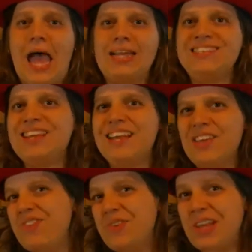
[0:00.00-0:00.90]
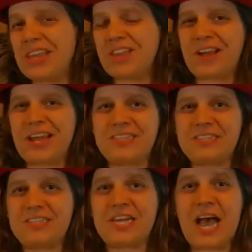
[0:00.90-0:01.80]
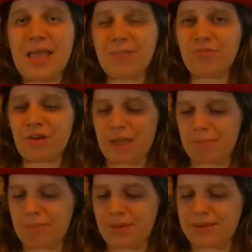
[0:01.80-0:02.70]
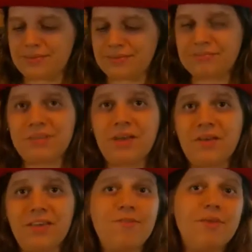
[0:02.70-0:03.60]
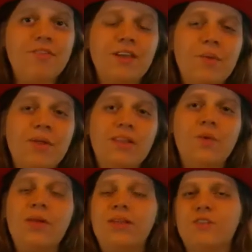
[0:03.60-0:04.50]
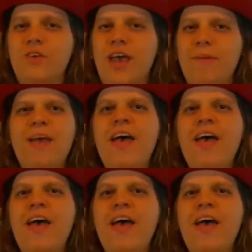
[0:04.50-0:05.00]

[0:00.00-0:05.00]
It's not even really the right time frame, but, you know, it gives me a very Wind in the Willows vibe.